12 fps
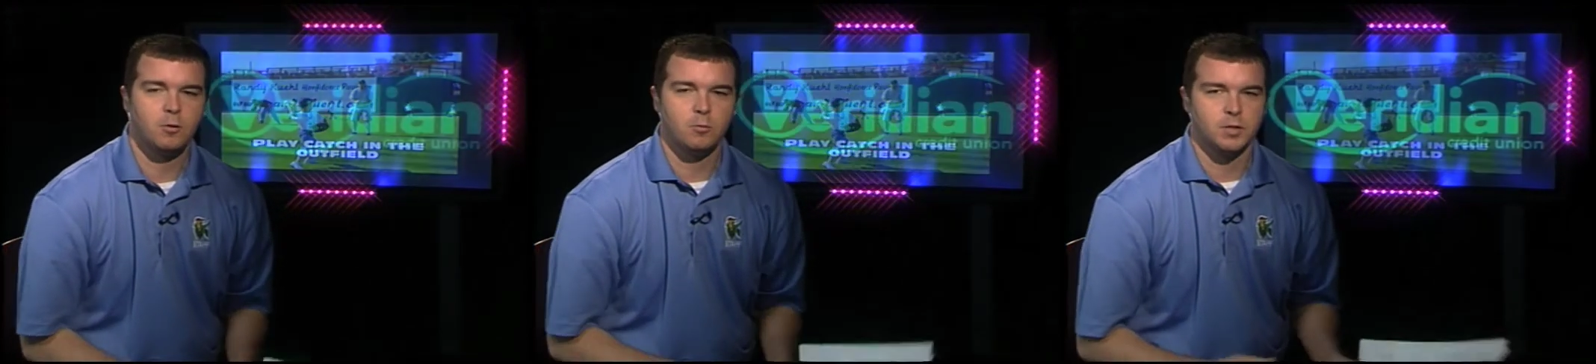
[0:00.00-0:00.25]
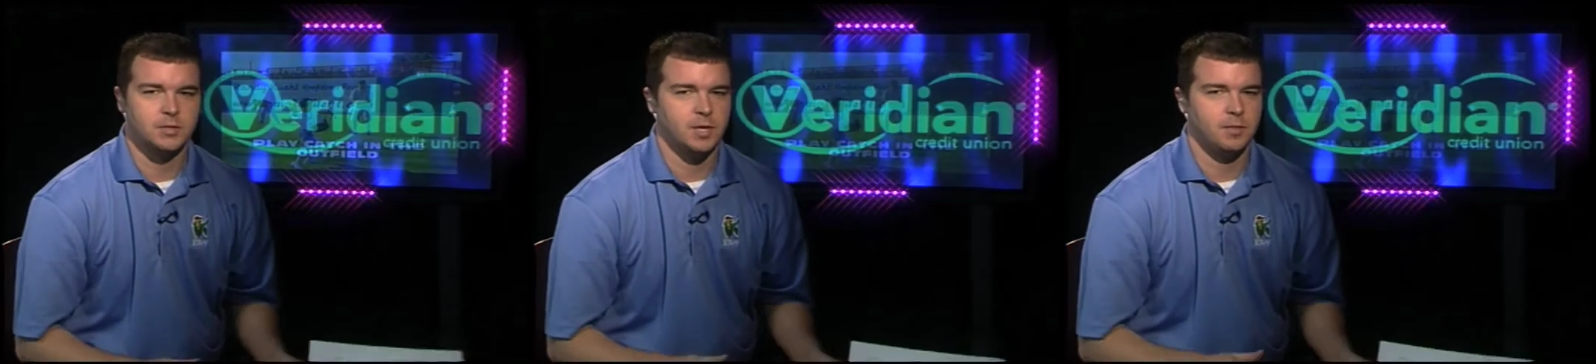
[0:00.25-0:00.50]

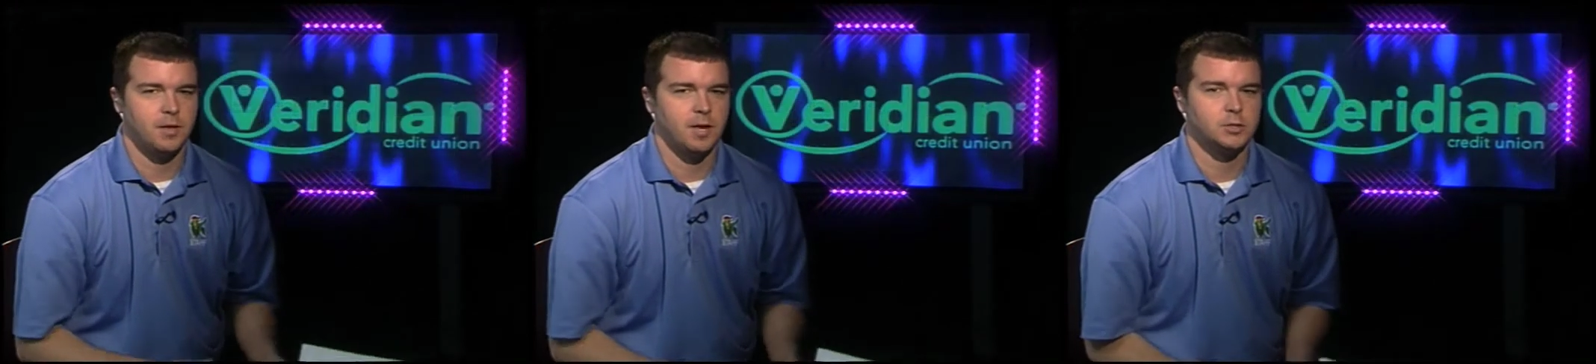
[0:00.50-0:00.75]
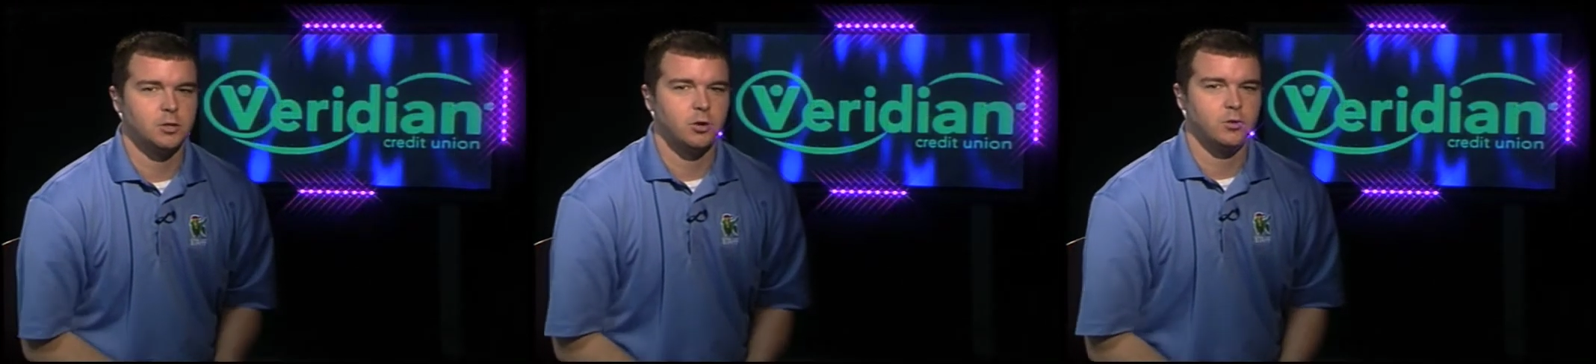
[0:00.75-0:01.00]
Want to say
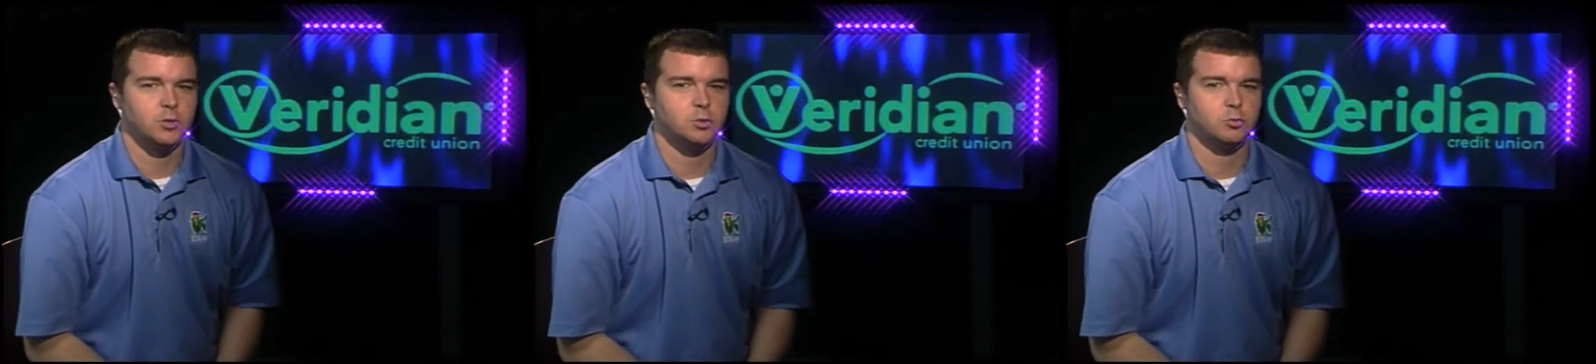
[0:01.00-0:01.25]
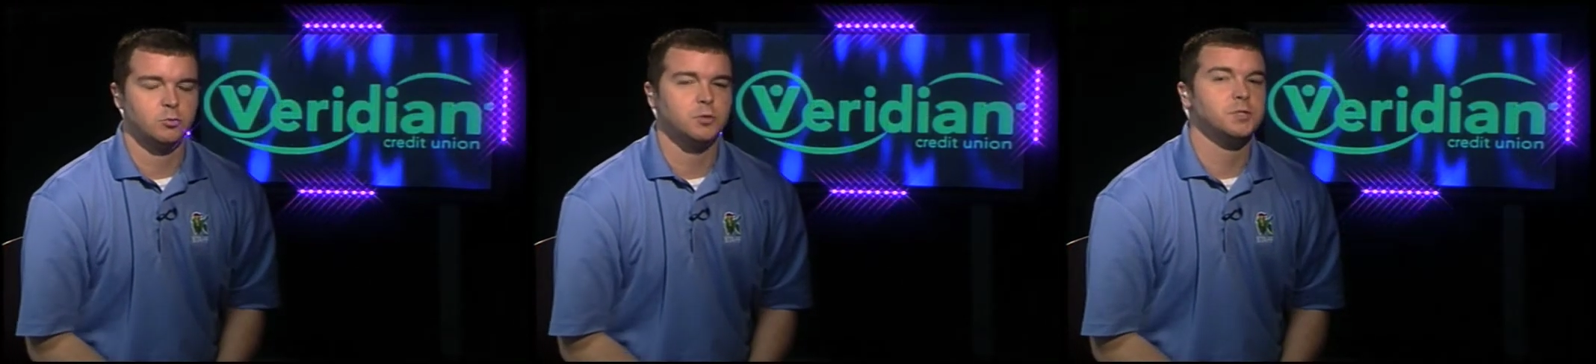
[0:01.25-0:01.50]
thanks to all the
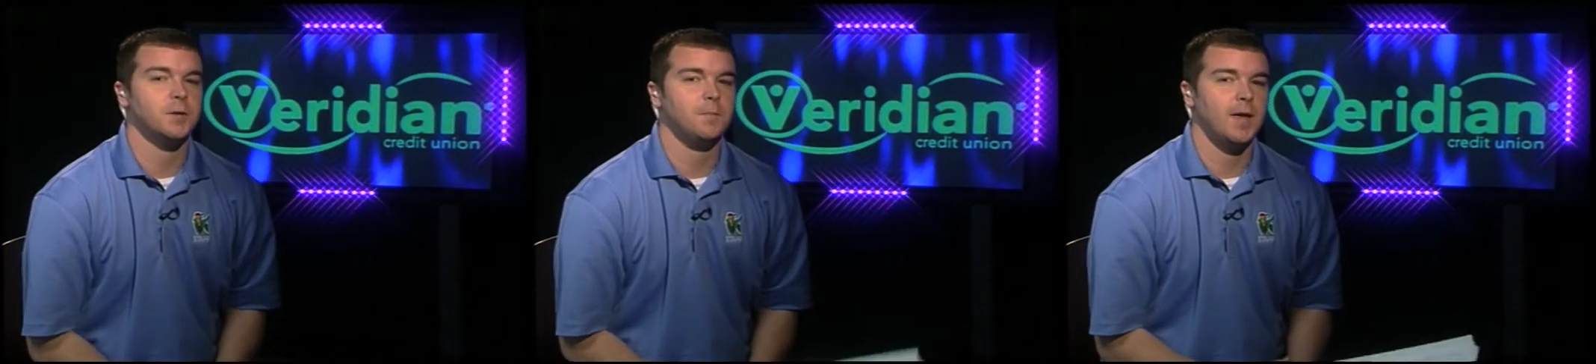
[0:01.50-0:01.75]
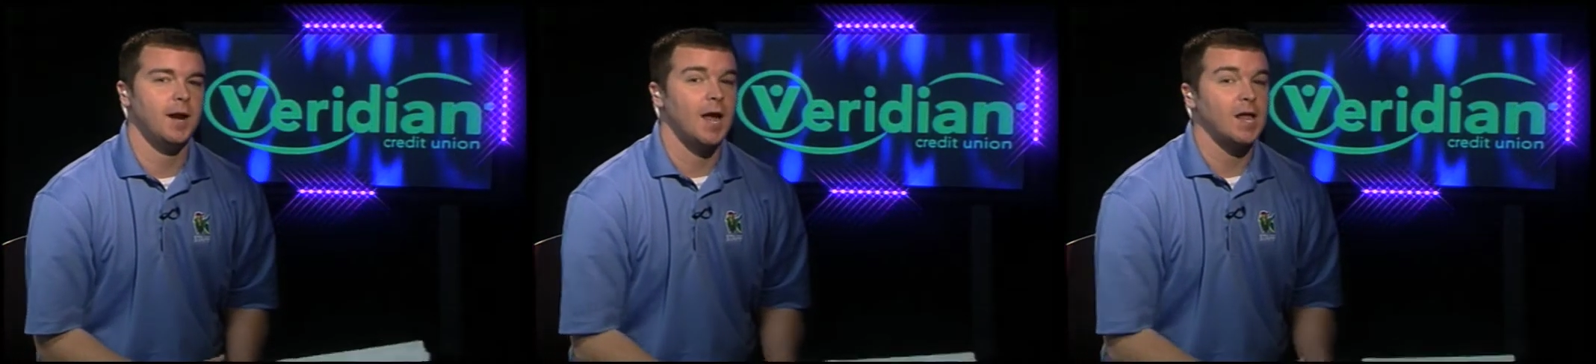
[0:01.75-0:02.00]
schools that
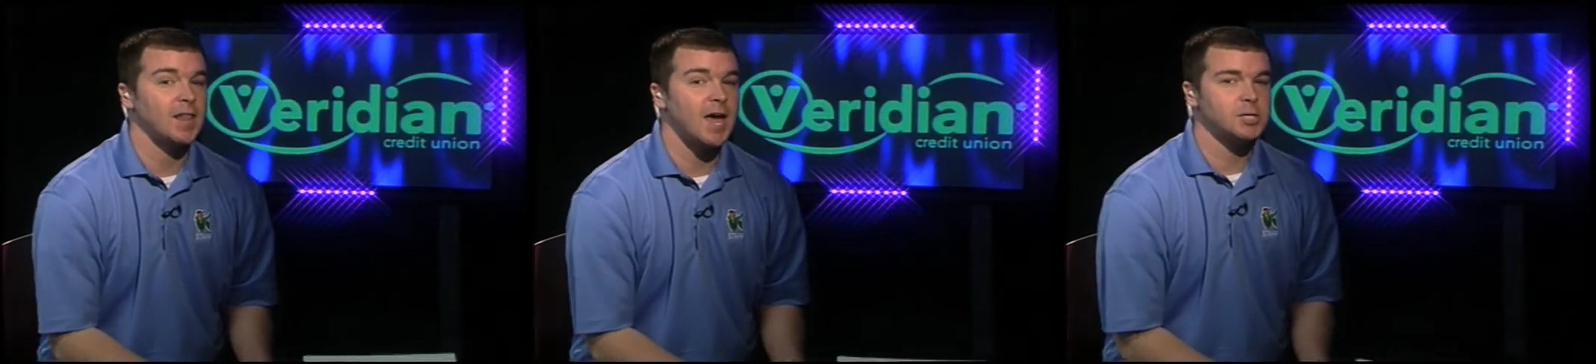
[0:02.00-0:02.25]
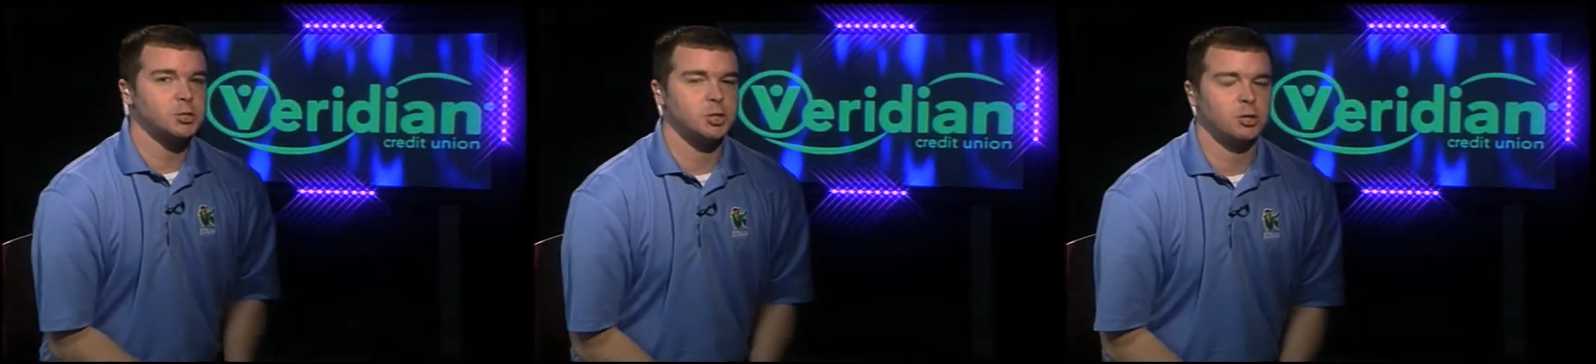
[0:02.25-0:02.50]
made it out
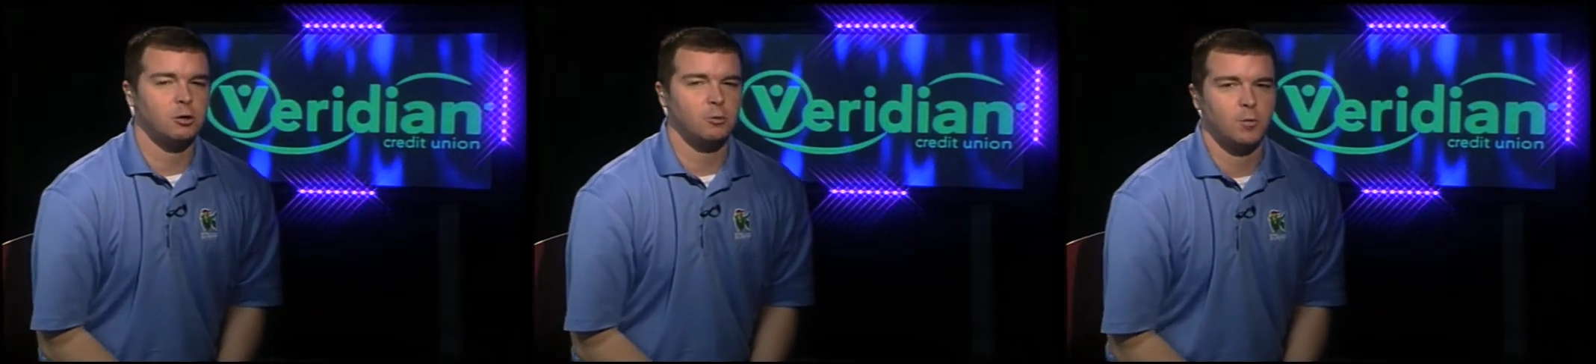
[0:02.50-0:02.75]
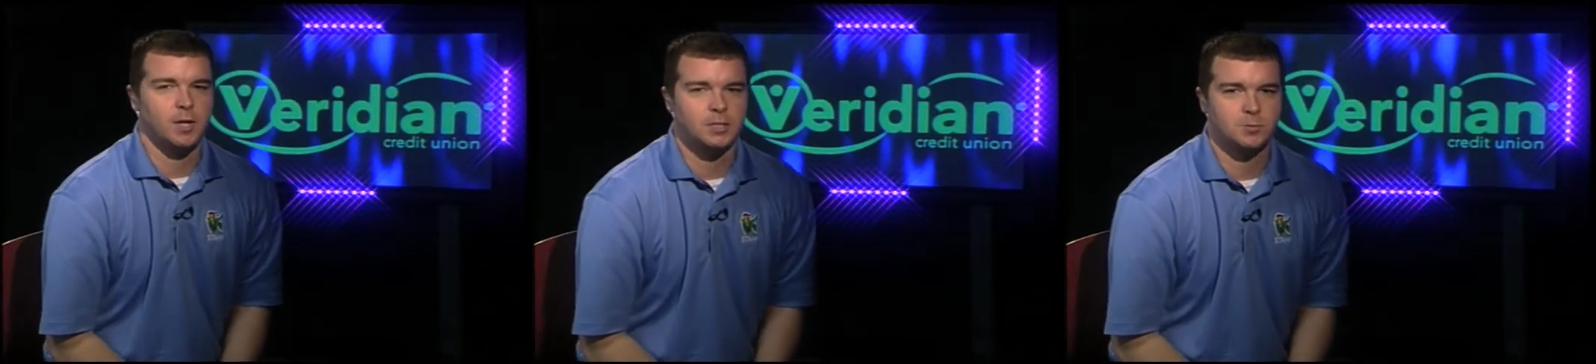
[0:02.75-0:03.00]
last year, and
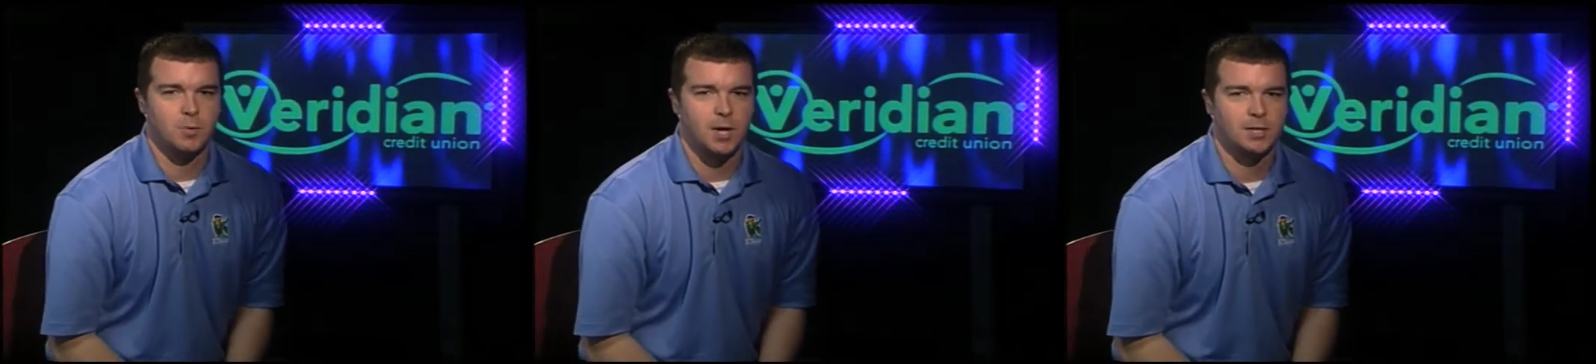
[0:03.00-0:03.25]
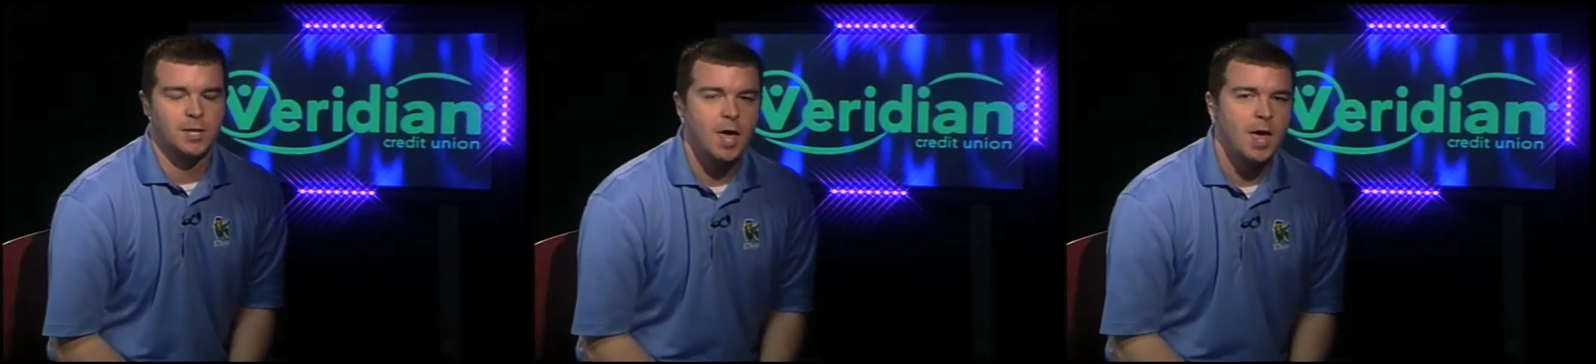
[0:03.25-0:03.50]
we expect